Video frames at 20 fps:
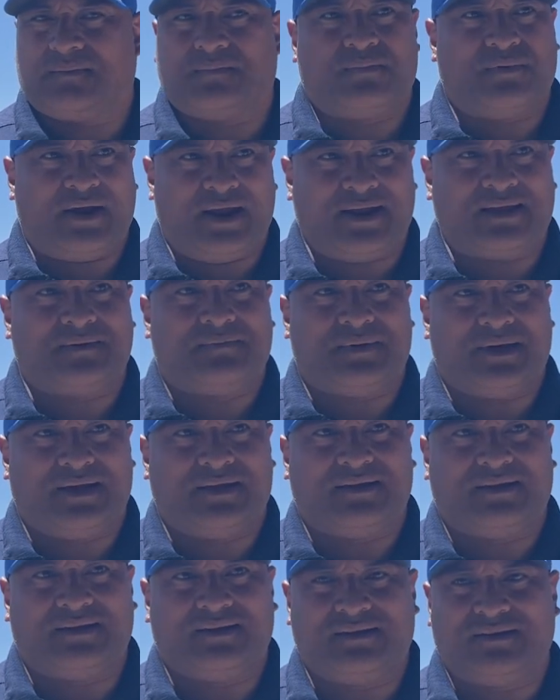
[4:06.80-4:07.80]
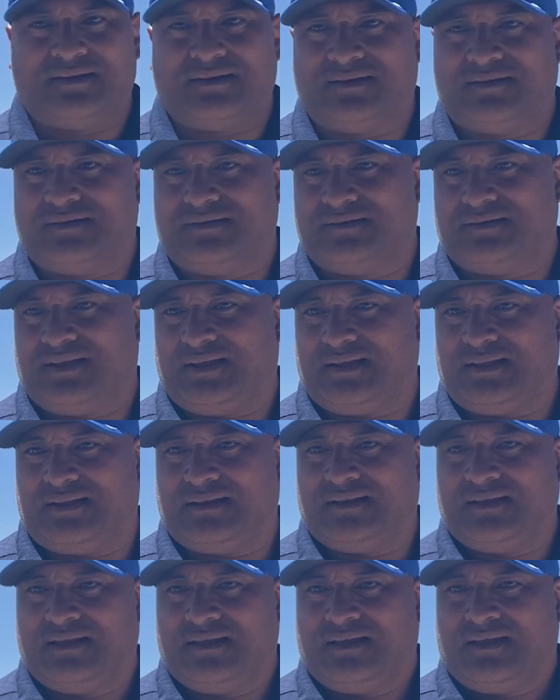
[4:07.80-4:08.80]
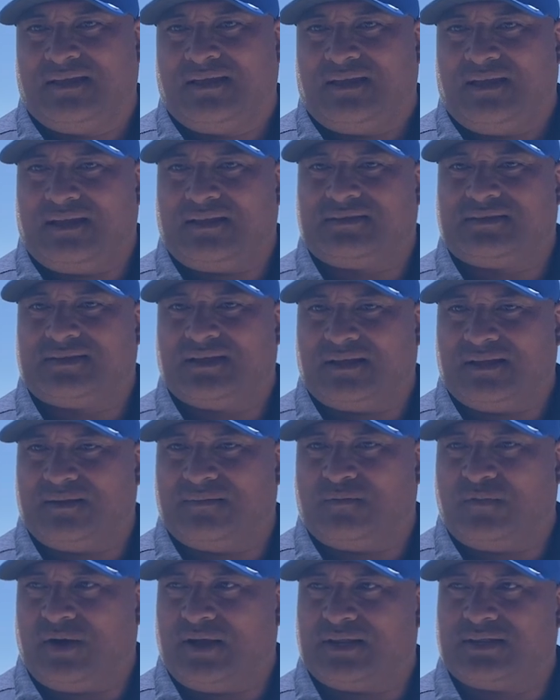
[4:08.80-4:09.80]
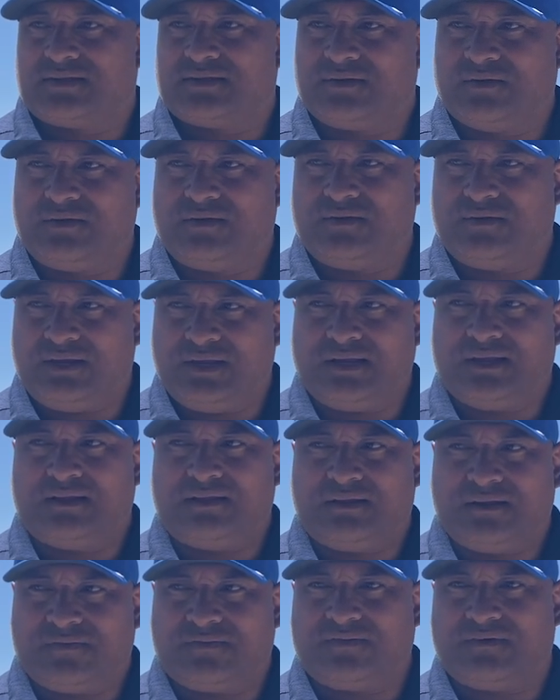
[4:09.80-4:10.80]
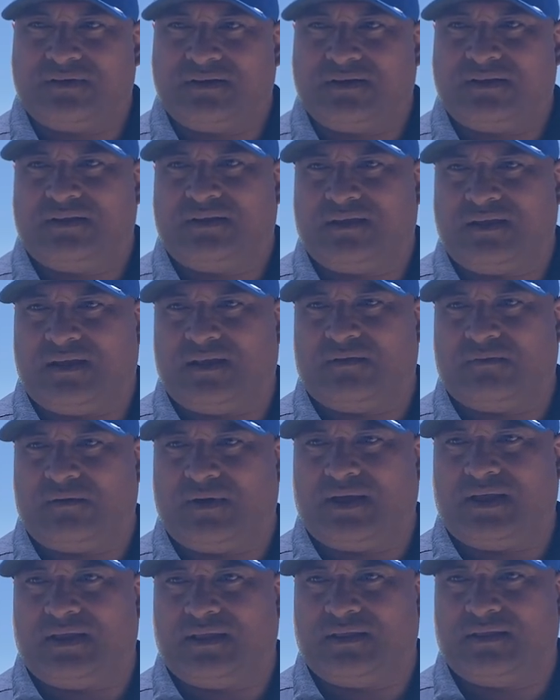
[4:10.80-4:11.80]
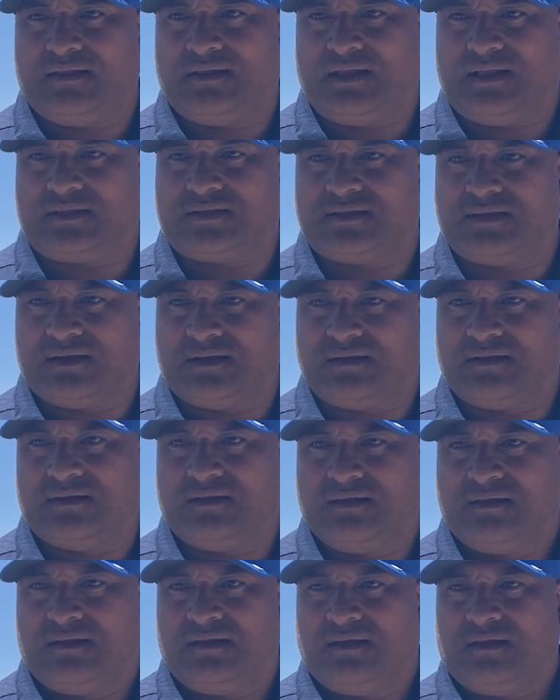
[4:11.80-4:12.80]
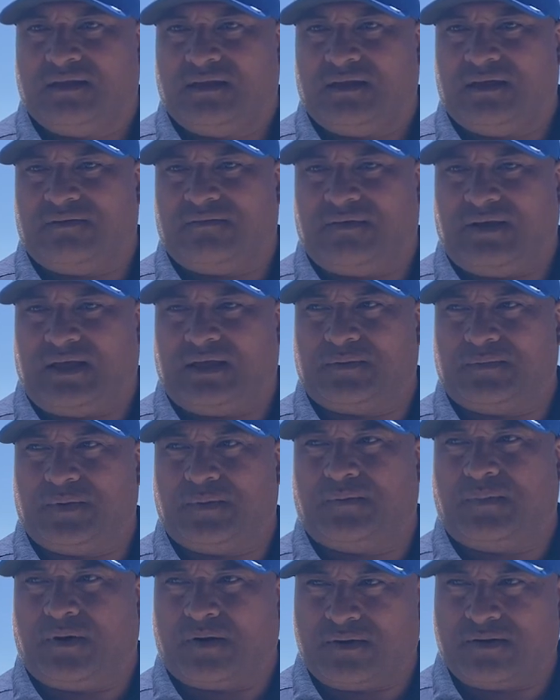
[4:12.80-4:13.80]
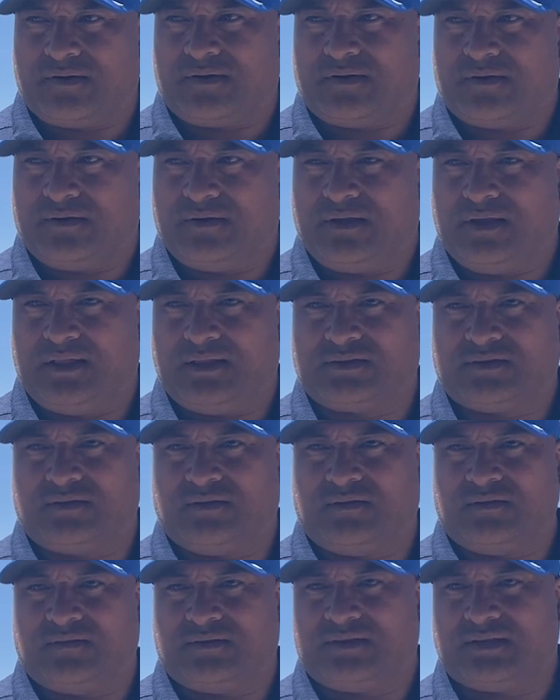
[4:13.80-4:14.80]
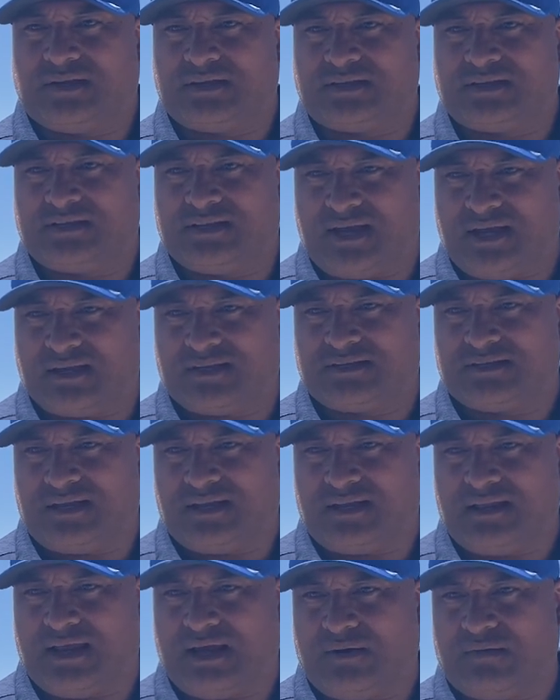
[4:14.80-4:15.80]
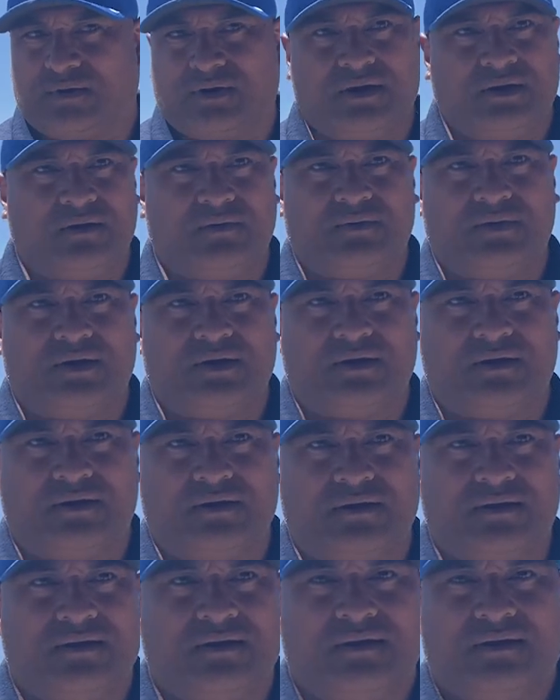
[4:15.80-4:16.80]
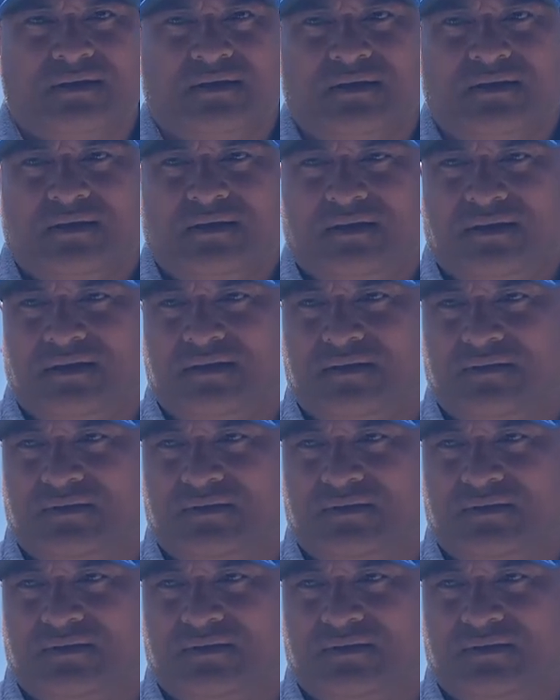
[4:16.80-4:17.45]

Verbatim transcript: of brag about it, you know, and and, and tell them why it's so unique and different, and why it's a, a valuable partner. And so it's, it's nice that now we're here. We are, you